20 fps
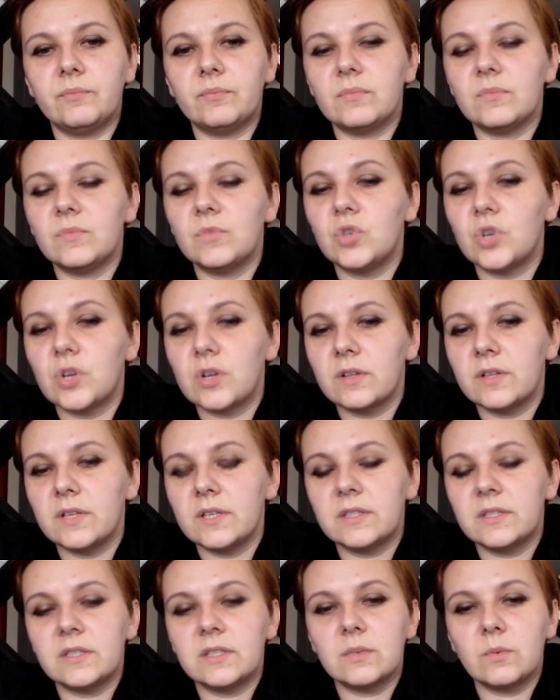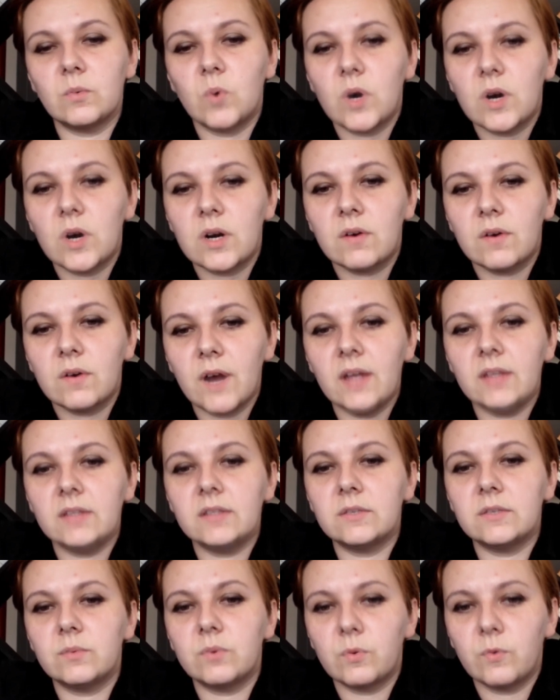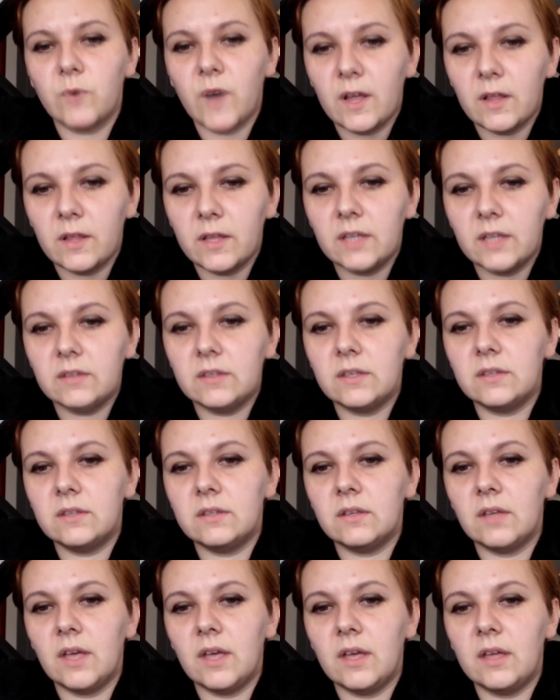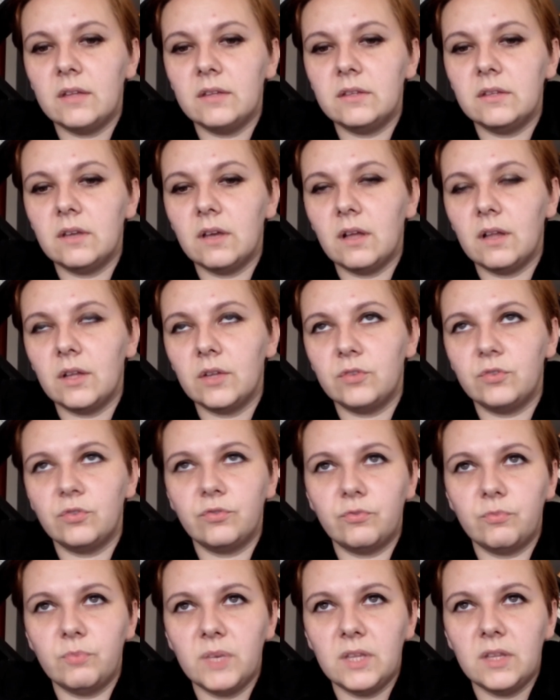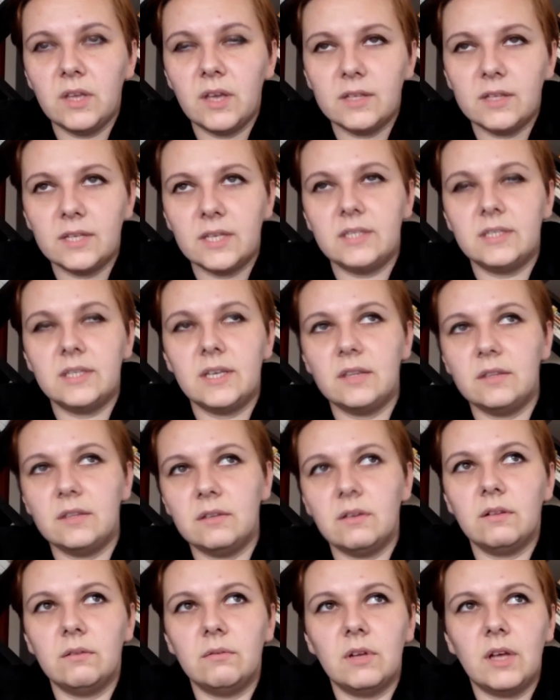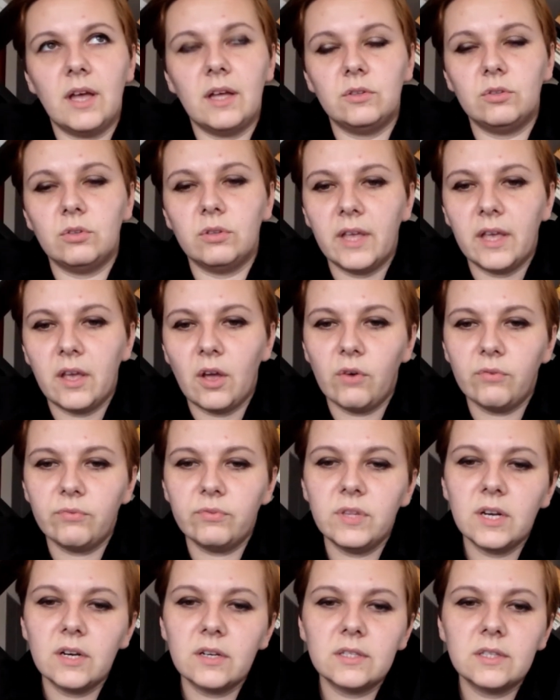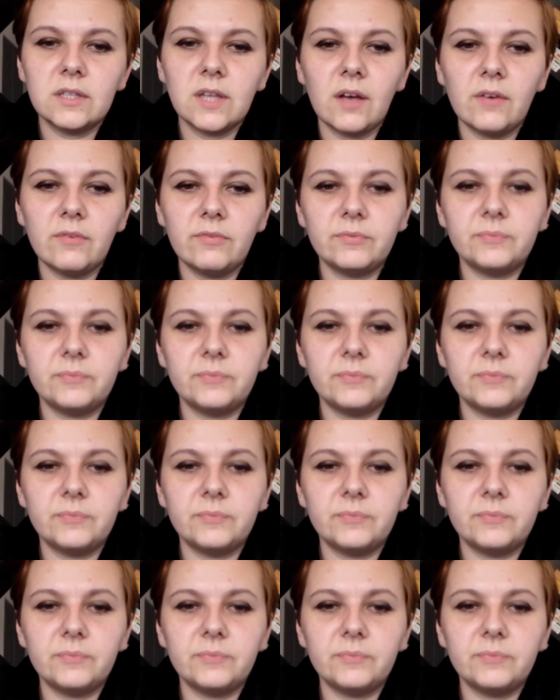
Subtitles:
journalists' work rights were violated, and a lot of media, as I said, had to lay off their staff.